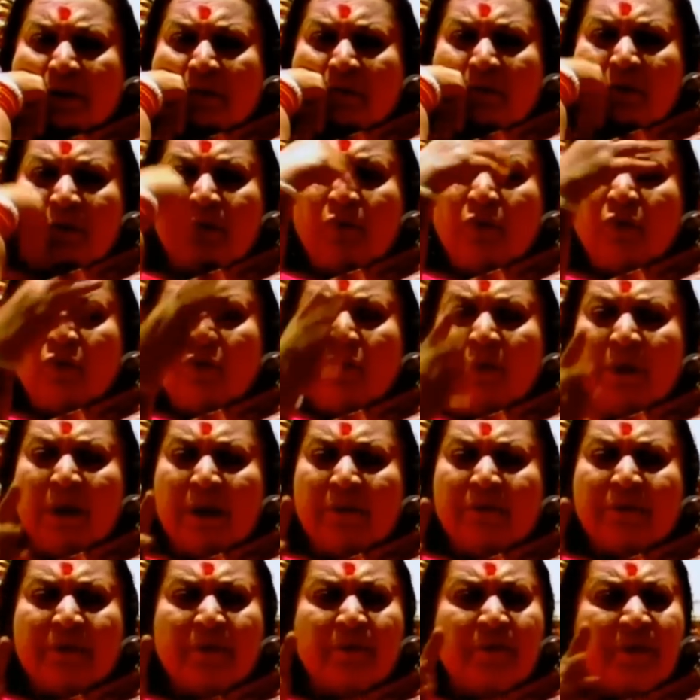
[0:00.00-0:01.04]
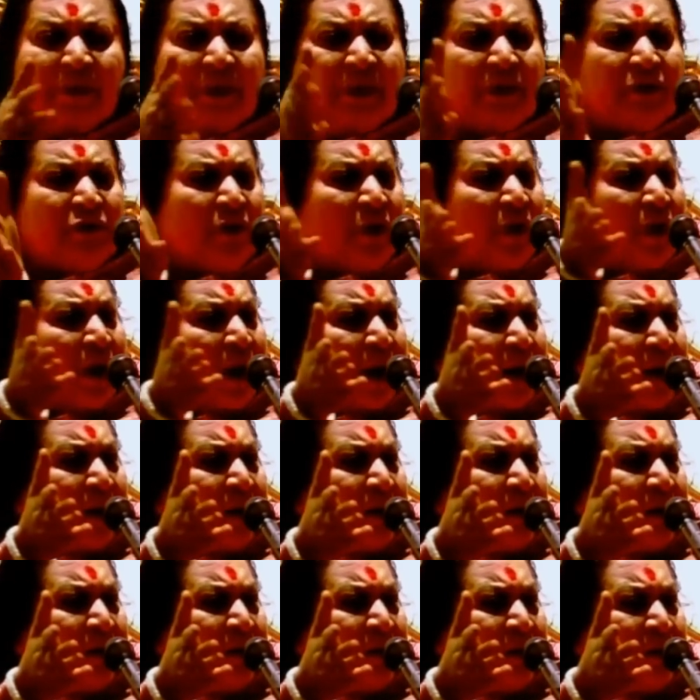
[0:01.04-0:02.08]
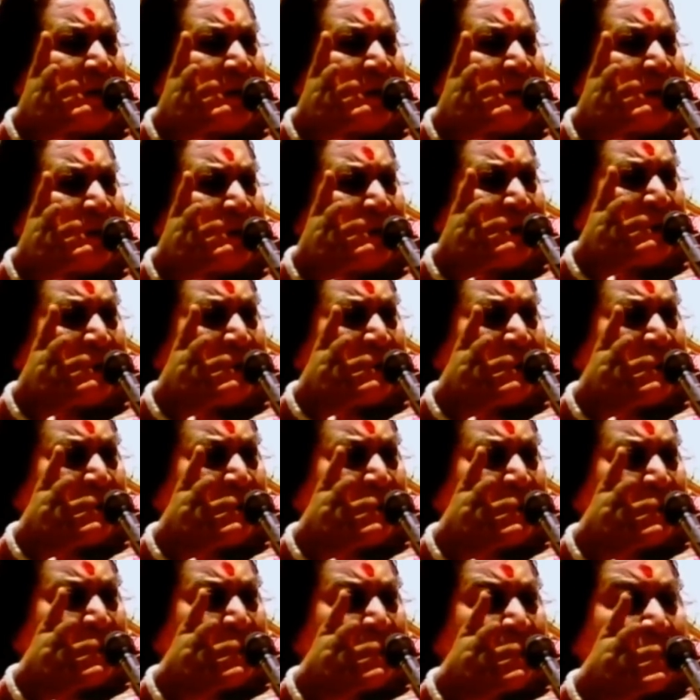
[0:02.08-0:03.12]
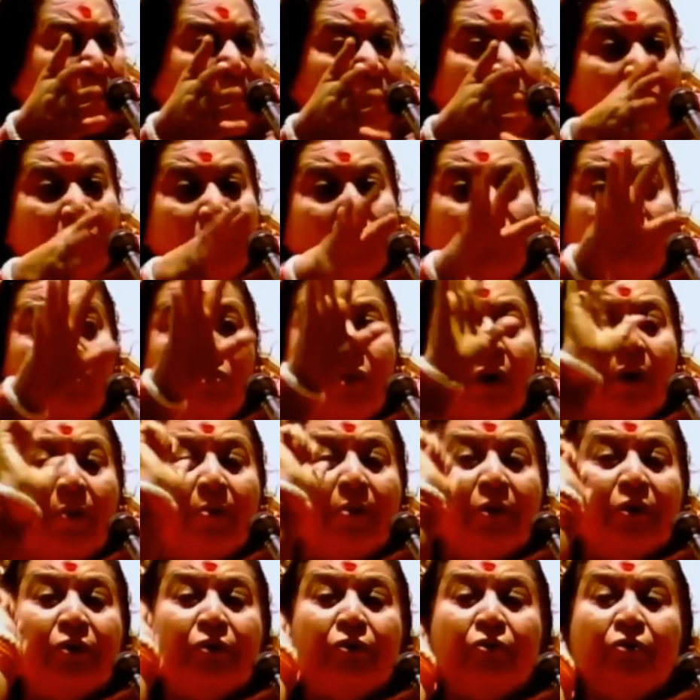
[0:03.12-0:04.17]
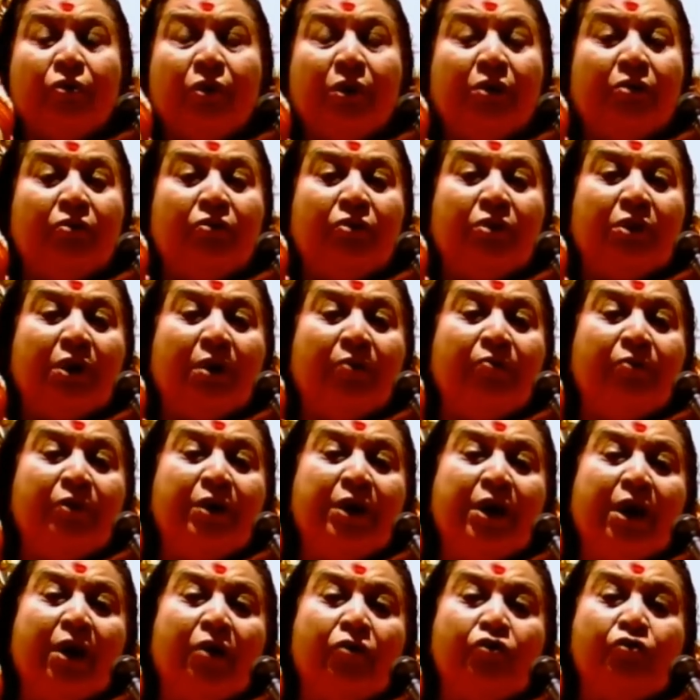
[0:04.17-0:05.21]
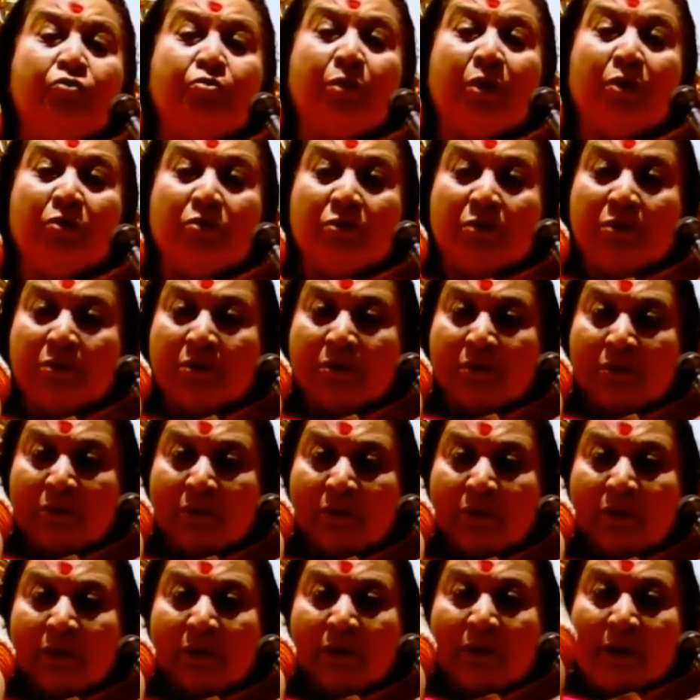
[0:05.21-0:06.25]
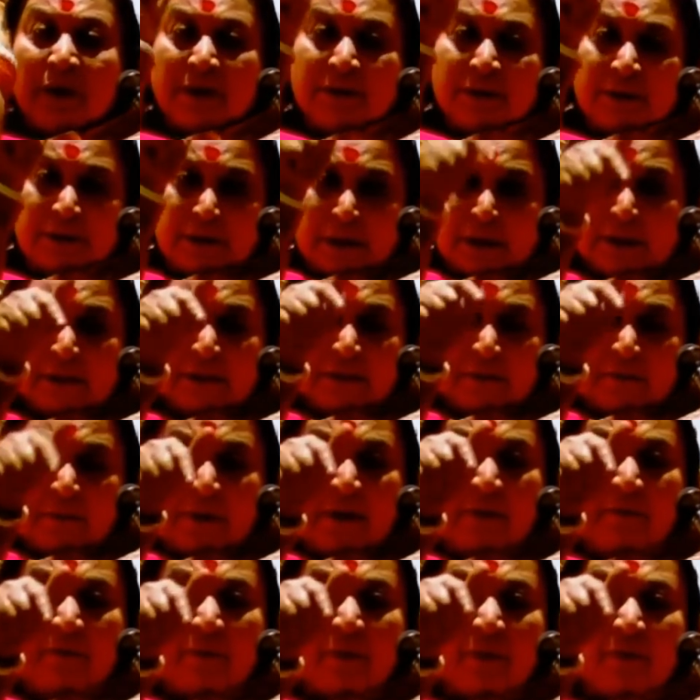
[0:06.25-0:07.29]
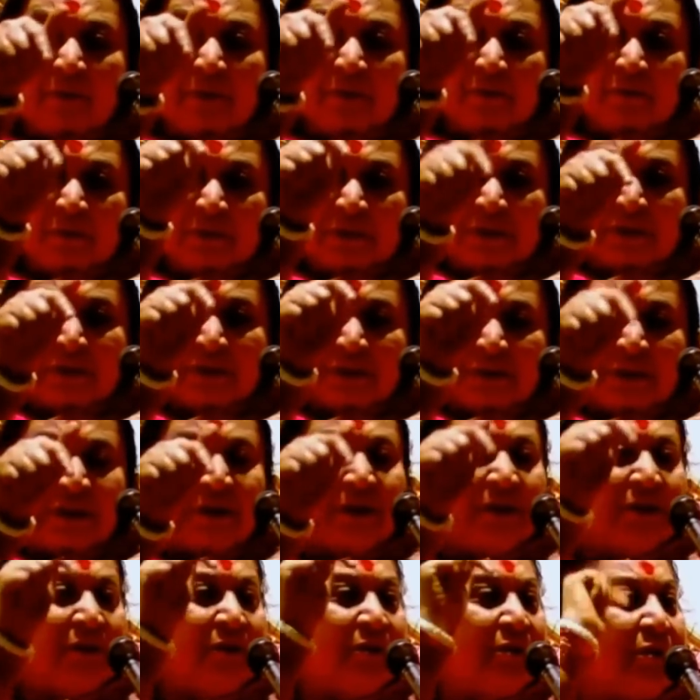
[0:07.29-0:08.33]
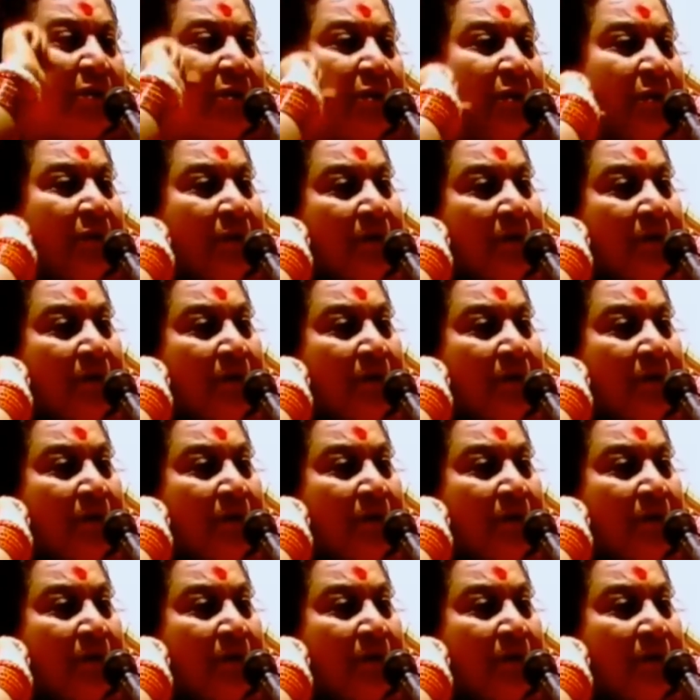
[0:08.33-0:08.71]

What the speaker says: I mean, if you don't have something, it's all right. No, no, no, I must do it, you see, I'm very house proud. I said, that's the main problem, which is serious.